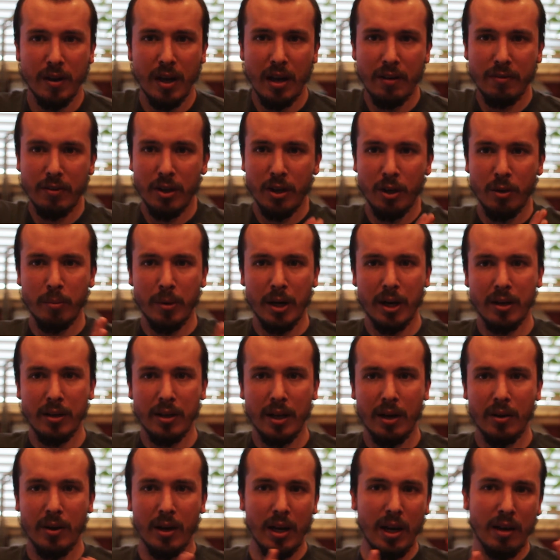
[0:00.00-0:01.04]
having a
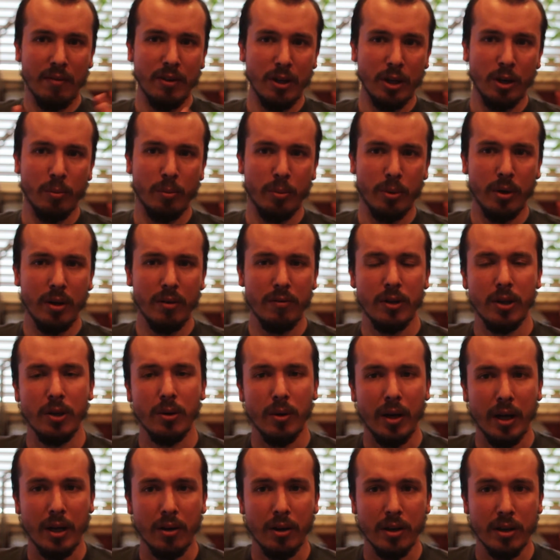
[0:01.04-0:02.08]
markdown and having a preview.
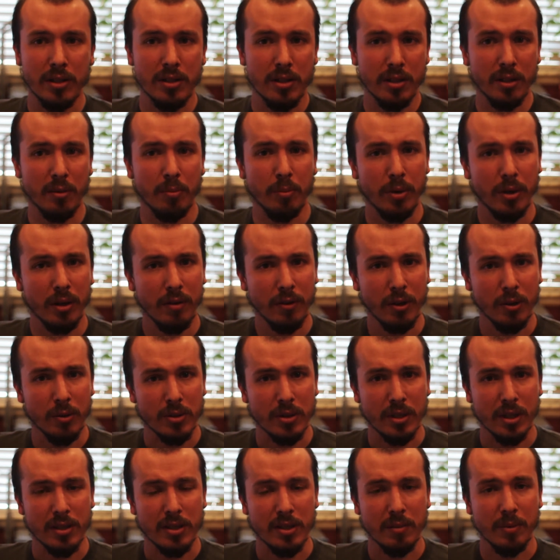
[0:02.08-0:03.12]
And honestly, the preview is
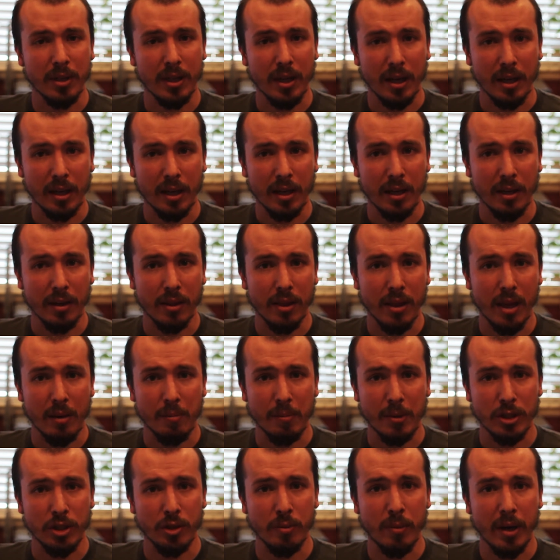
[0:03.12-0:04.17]
not something I care that
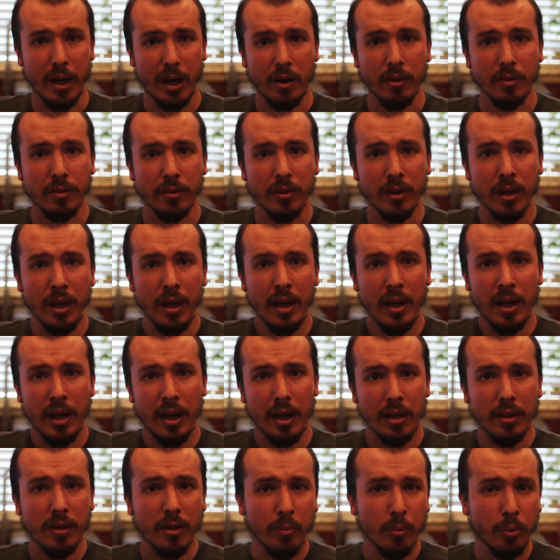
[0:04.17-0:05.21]
much about.
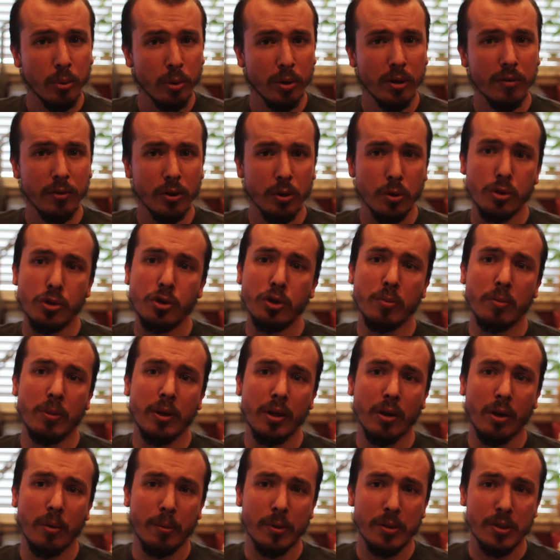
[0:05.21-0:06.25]
And the preview should
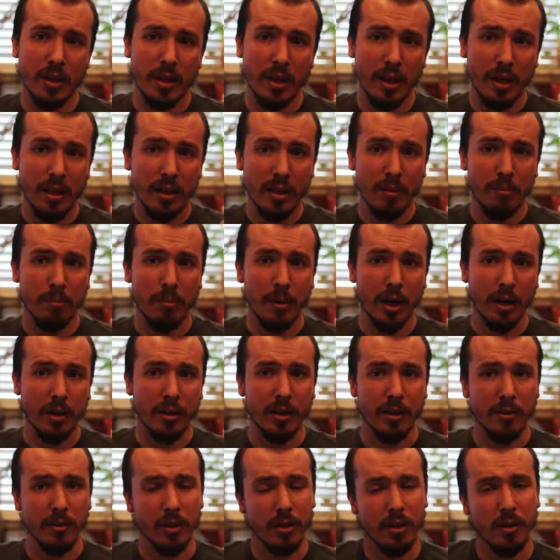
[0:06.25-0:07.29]
be almost in the
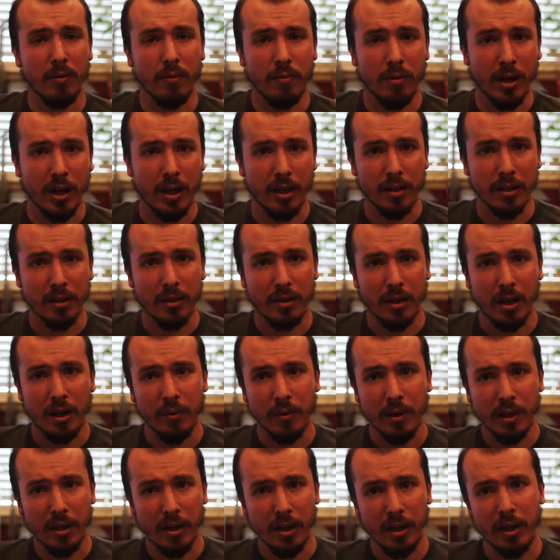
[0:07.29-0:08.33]
markdown that you write. I
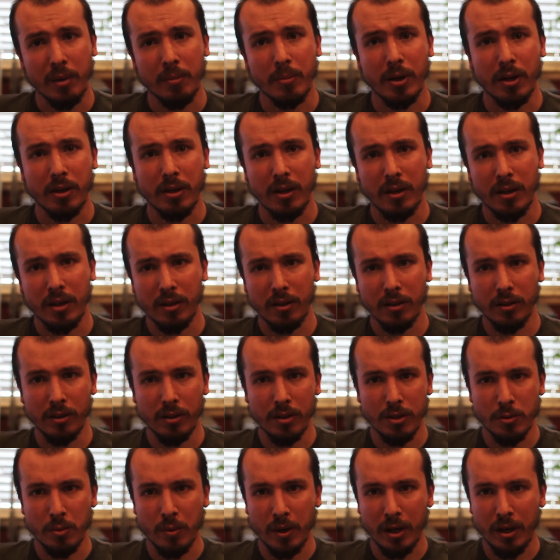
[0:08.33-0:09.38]
really like markdown
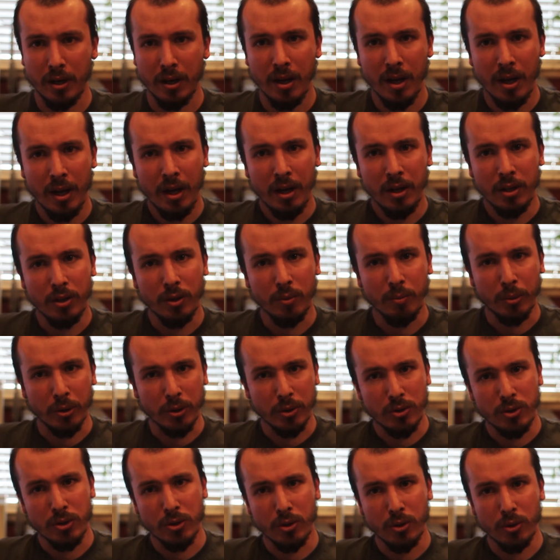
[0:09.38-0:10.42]
editors where you put
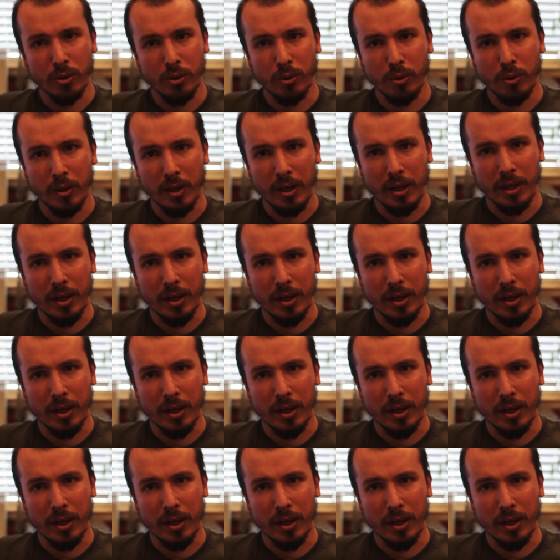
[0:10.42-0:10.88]
two